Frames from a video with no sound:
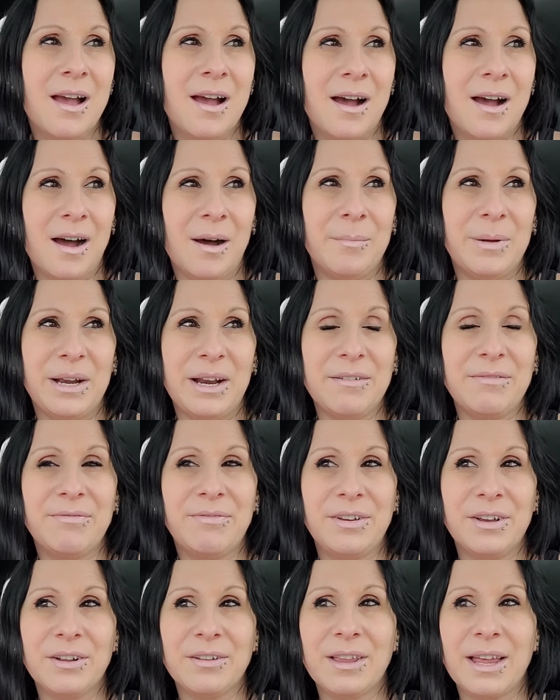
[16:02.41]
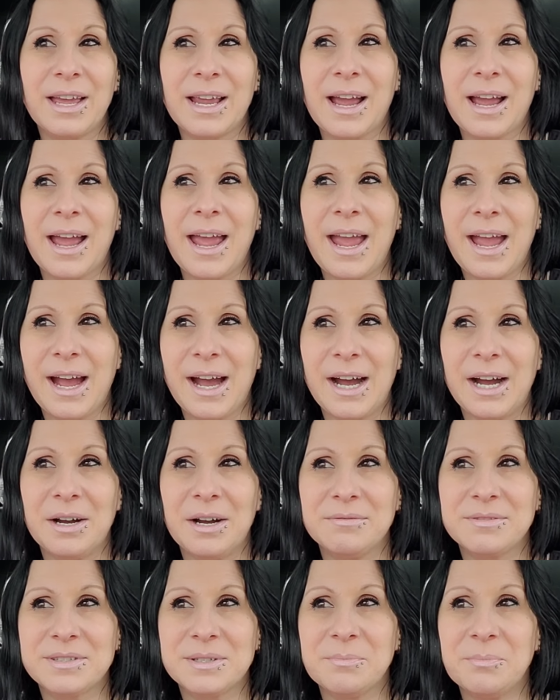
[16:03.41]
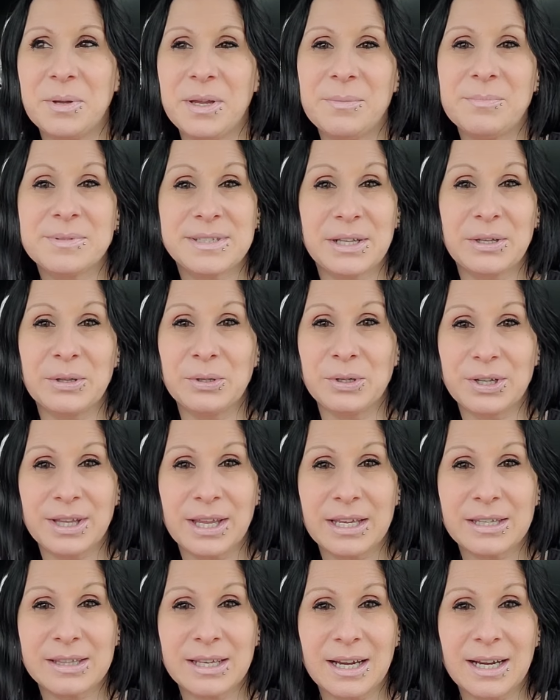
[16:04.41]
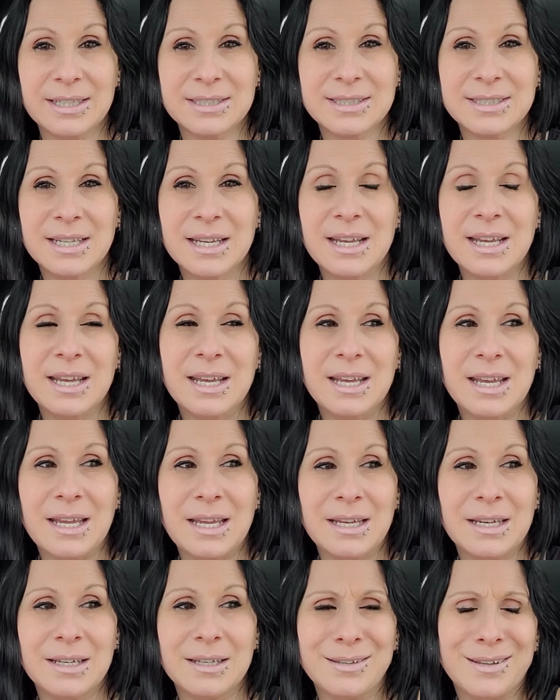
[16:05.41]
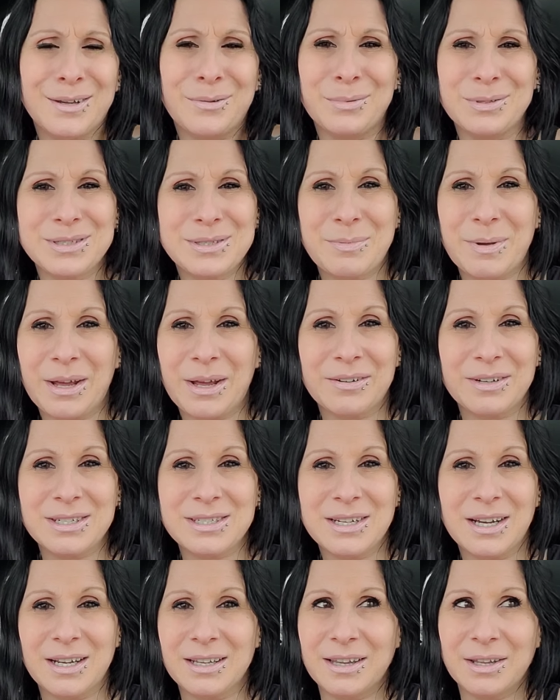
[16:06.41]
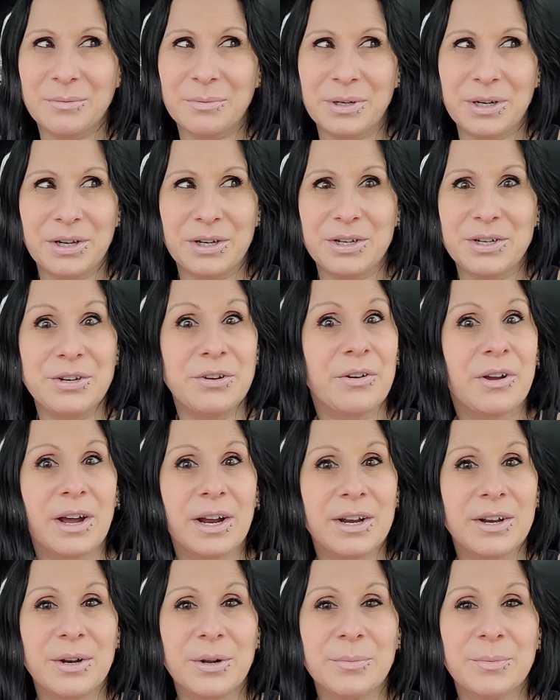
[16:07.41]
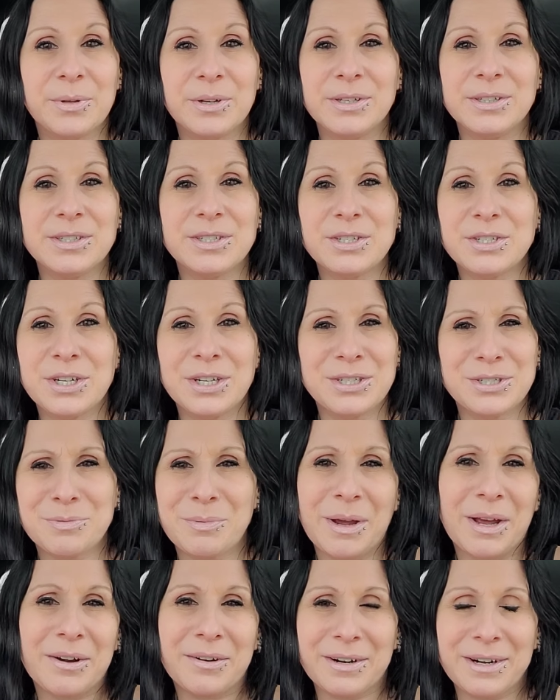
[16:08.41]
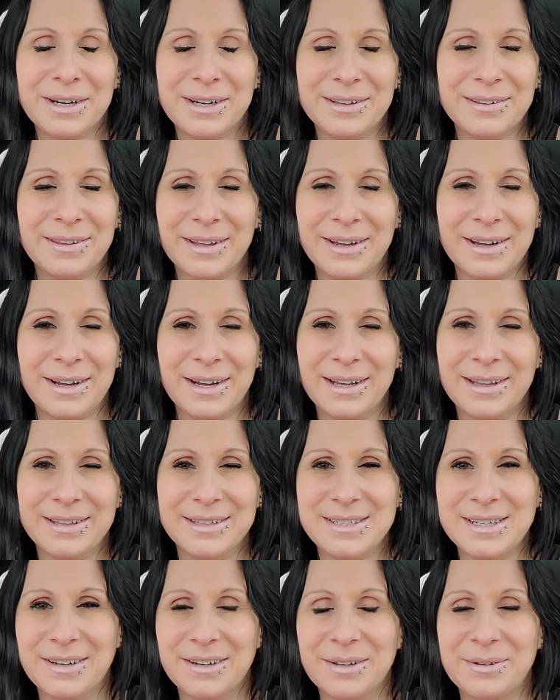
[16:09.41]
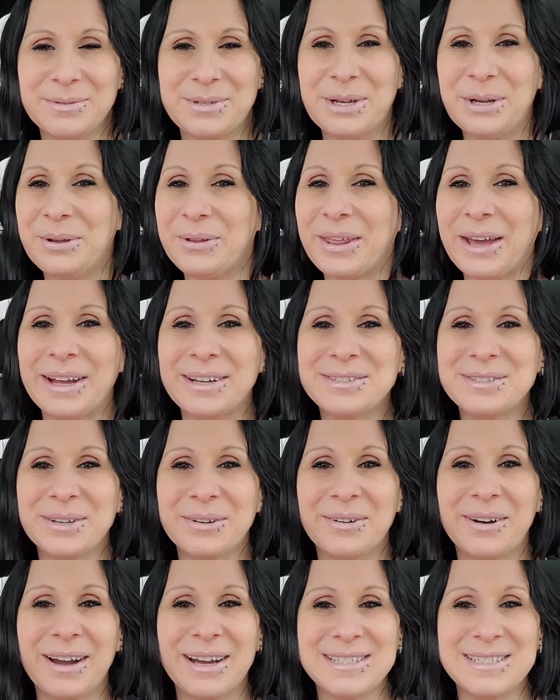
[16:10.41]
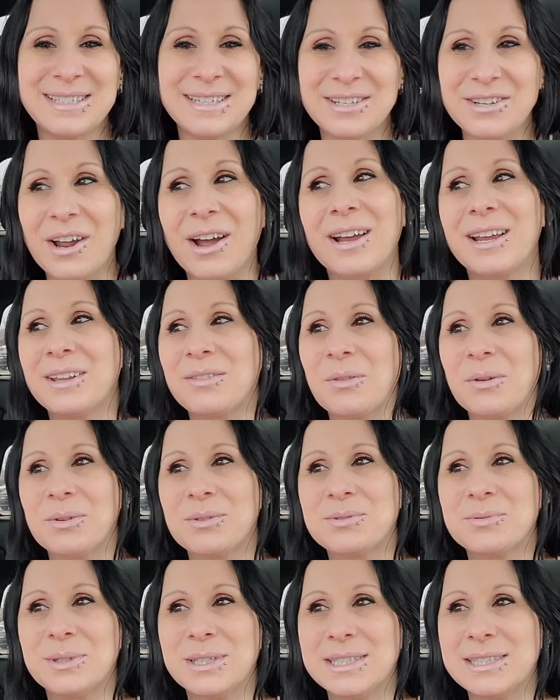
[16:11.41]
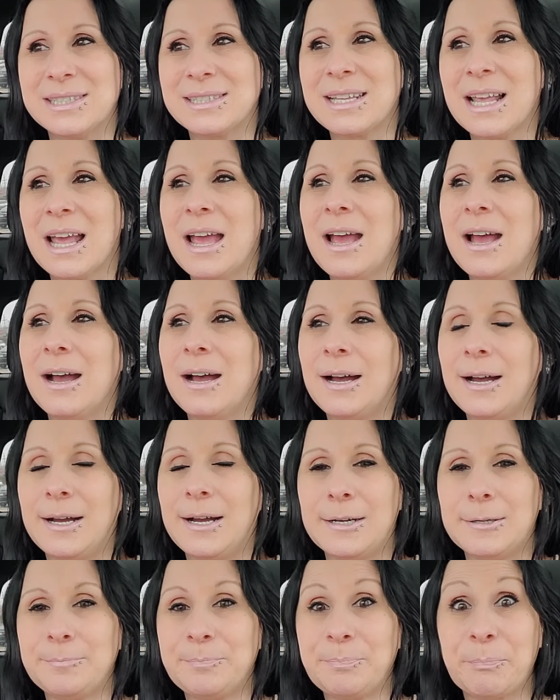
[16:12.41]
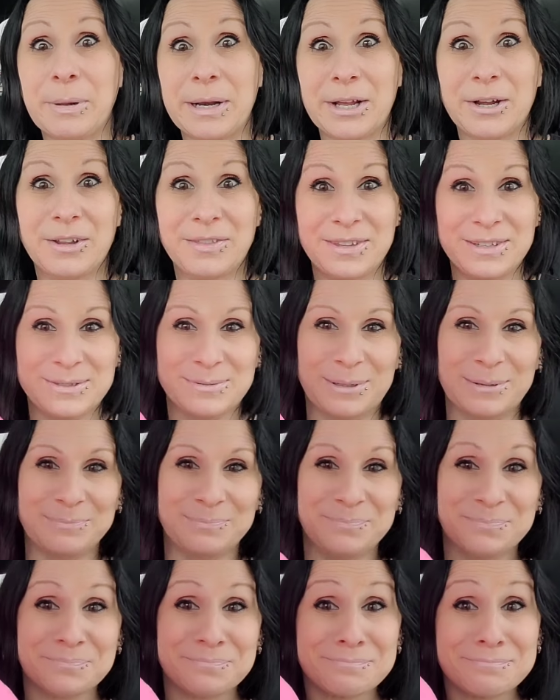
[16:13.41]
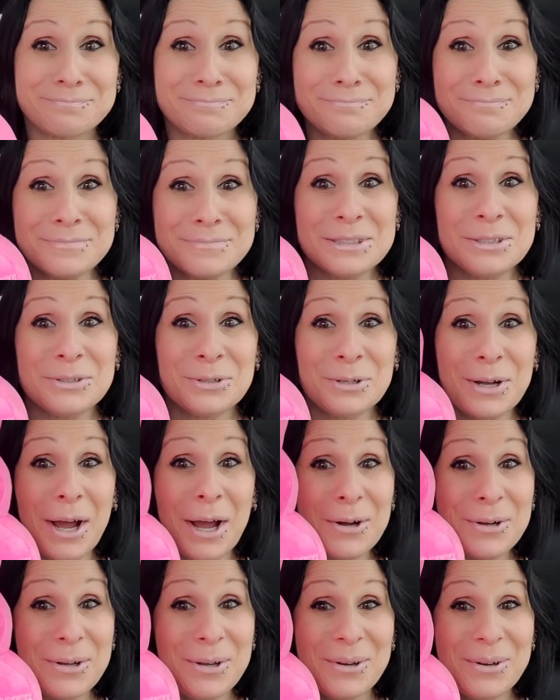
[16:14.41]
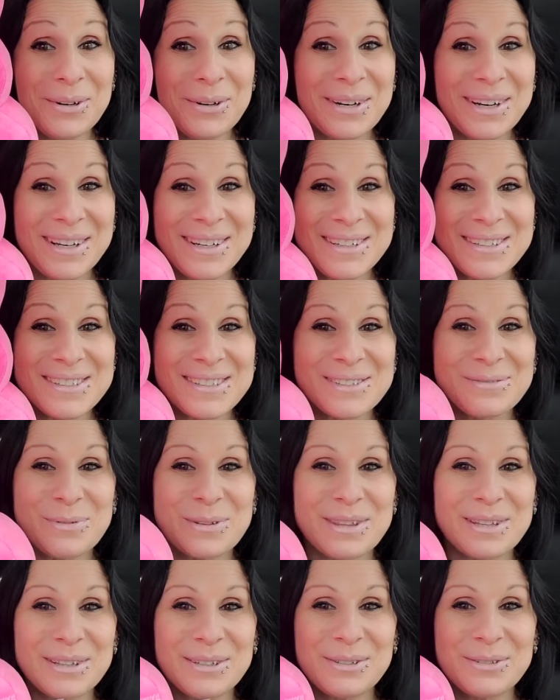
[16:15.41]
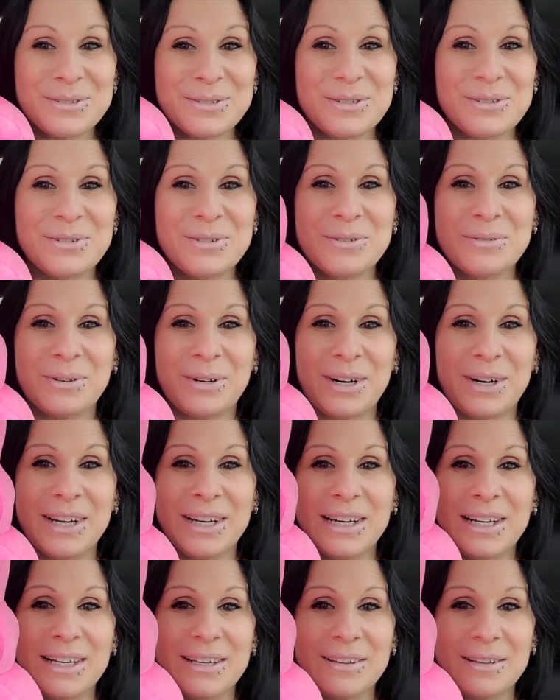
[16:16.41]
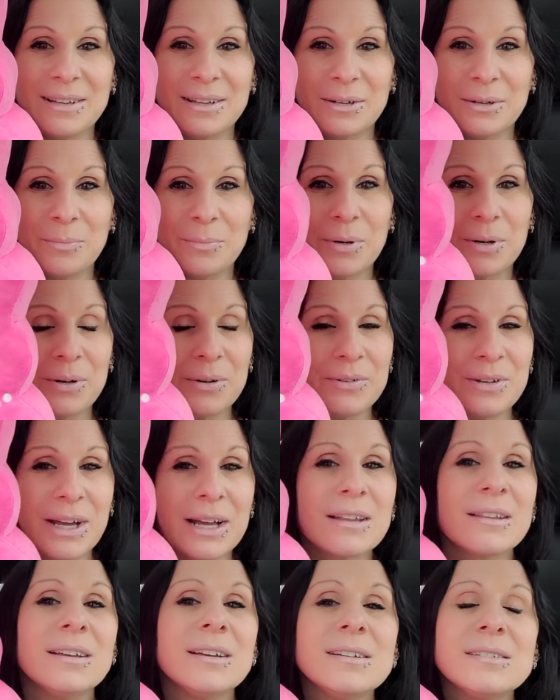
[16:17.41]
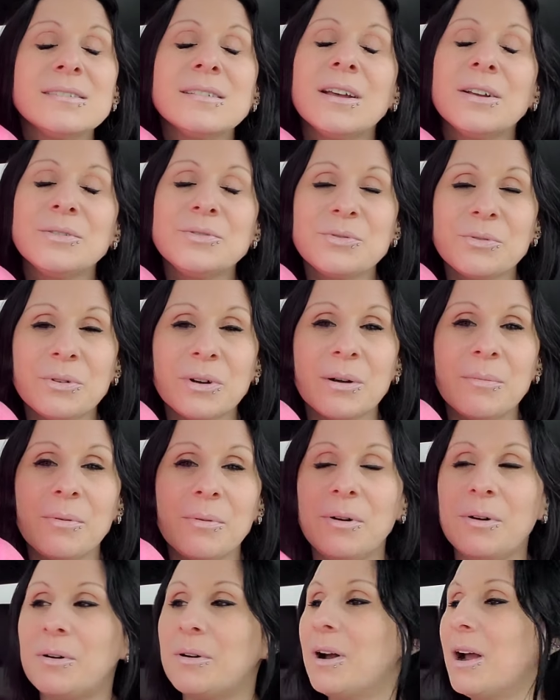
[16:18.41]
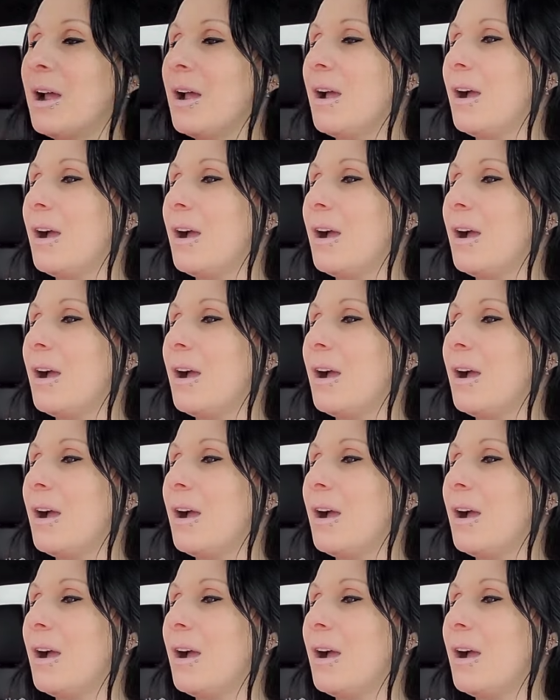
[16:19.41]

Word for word: Um, and I feel like I have some peeps that look like that. And like once the battery died, like what are you going to do? Cut it open to change the battery? Like I highly doubt I would do that. So I did not get those ones. Um, but I got this one. Look how cute it is with the little tutu on and the little pearl necklace. Adorable.